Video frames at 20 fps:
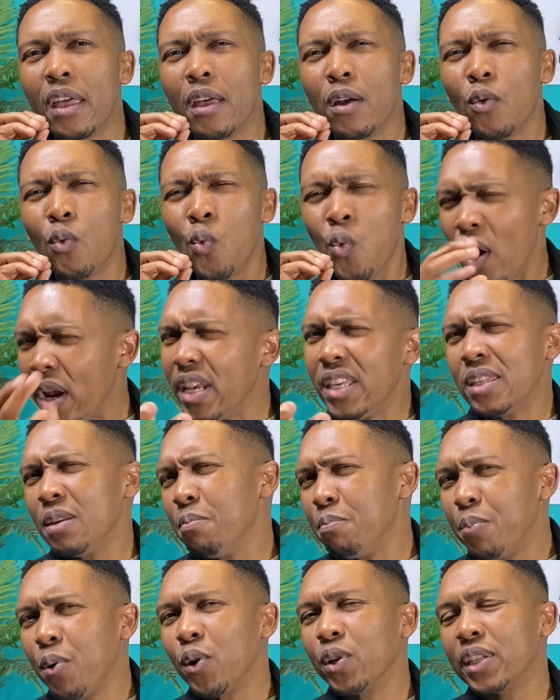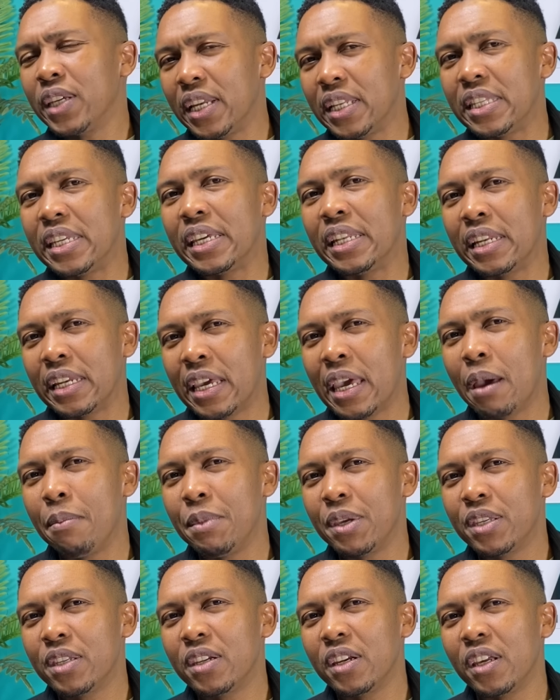what is important in
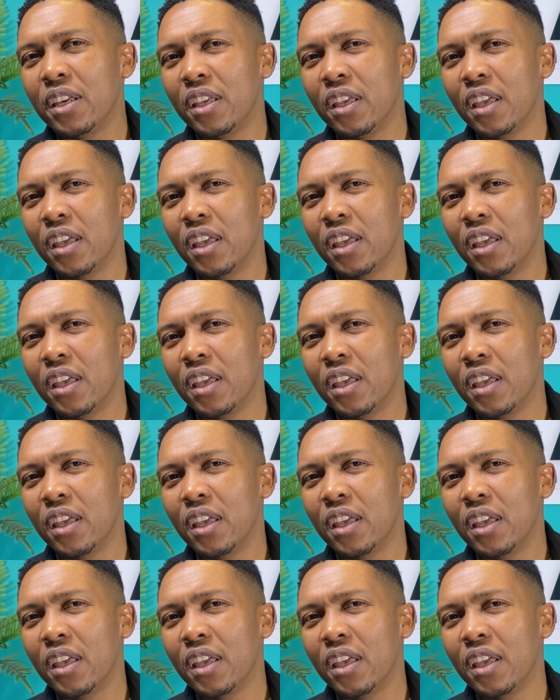chemistry?